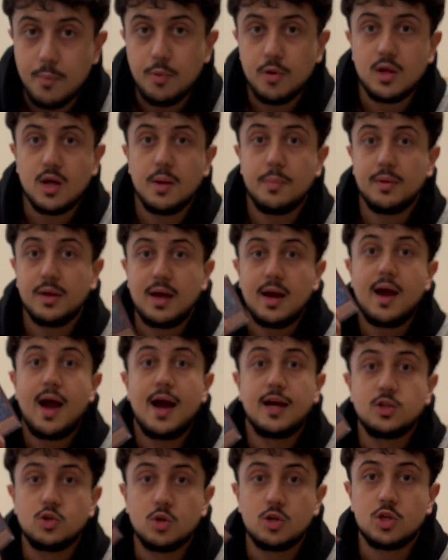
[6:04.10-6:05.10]
putting up like a
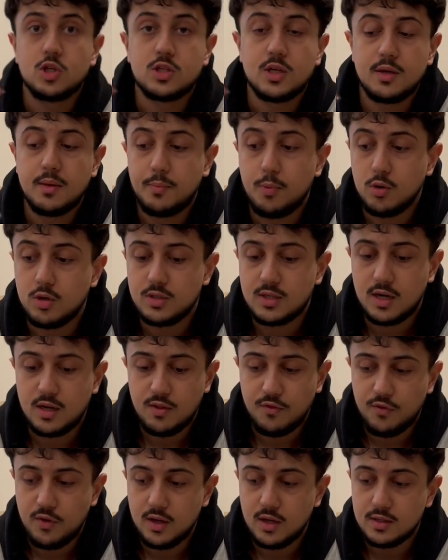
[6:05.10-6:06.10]
Kaiju on your opponent's side of
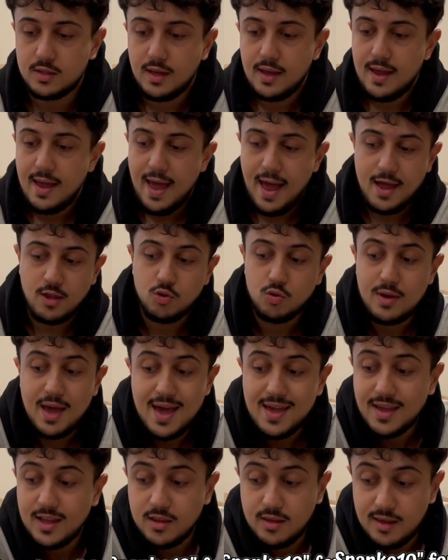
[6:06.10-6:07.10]
the field and you
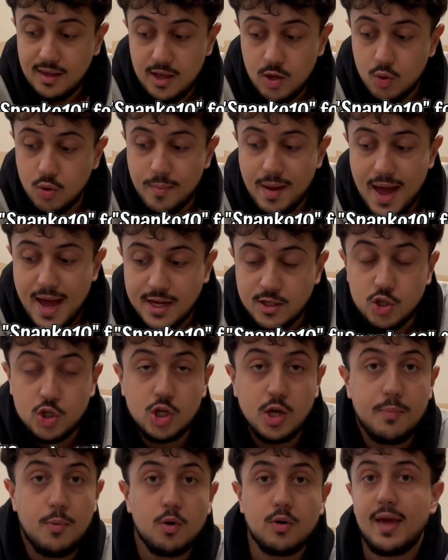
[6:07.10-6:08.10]
can't get to Equimax or
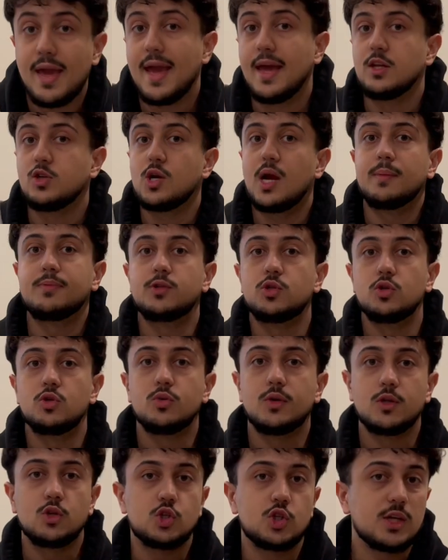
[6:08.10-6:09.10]
your opponent hand traps you
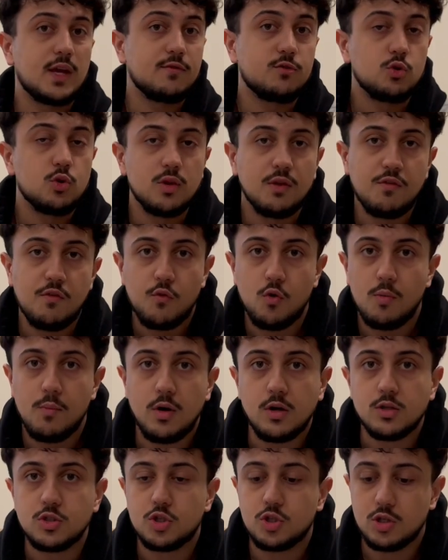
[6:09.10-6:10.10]
and you just have two level 4
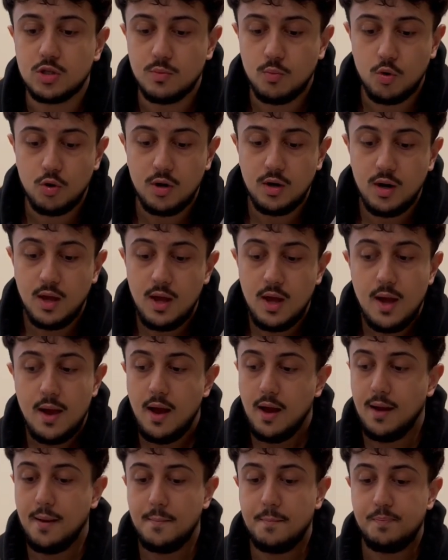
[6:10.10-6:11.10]
monsters on the board,
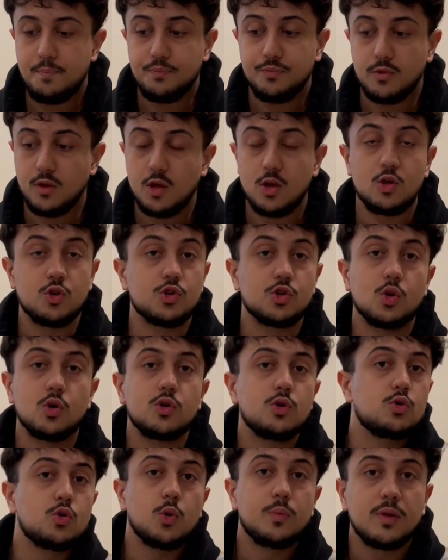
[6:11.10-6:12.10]
um, you just go to
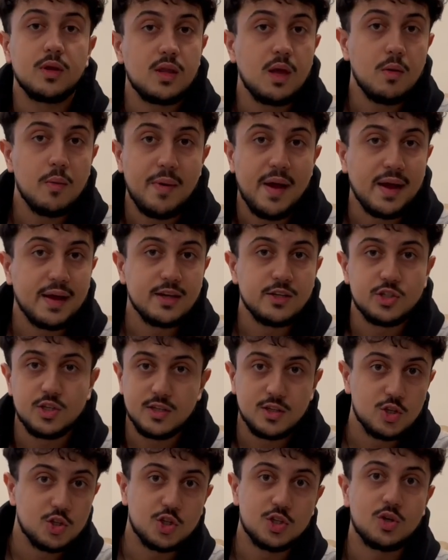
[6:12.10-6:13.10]
Utopia Double Package
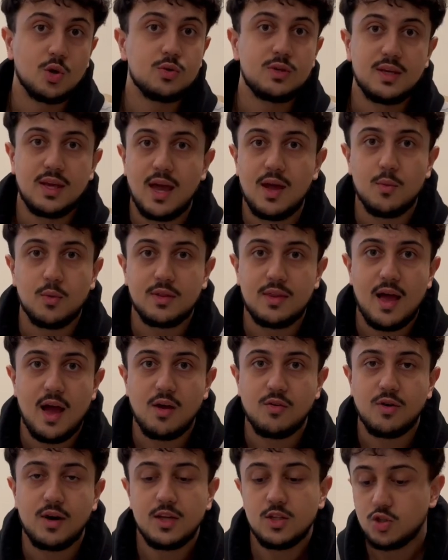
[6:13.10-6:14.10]
and you're just OTKing with
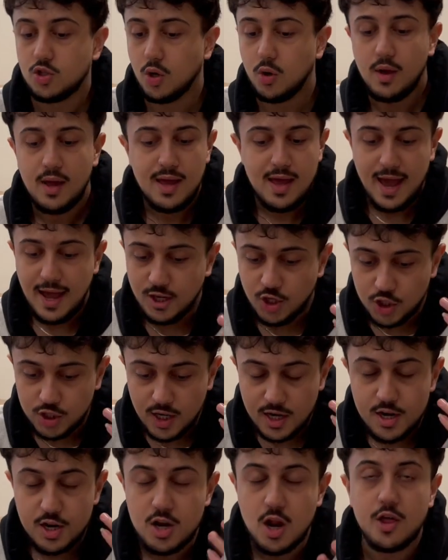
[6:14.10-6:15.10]
that, right? So it's just
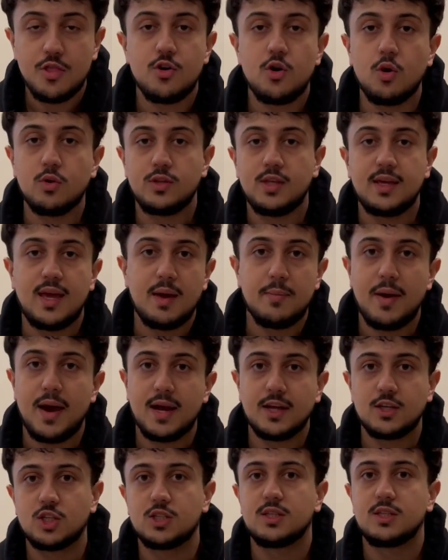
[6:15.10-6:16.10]
another OTK
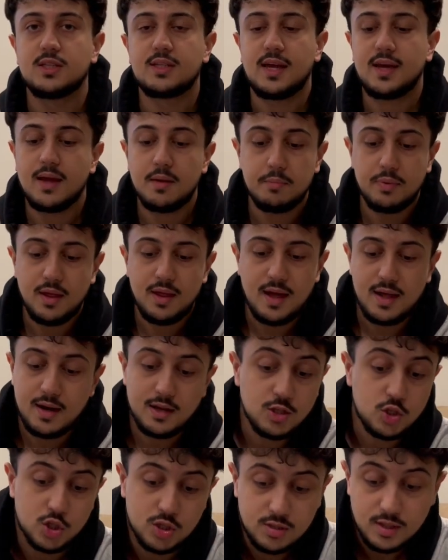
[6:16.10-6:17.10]
package that this deck can play and
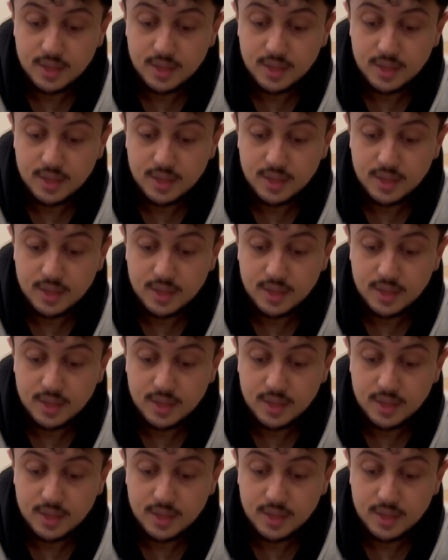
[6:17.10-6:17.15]
it just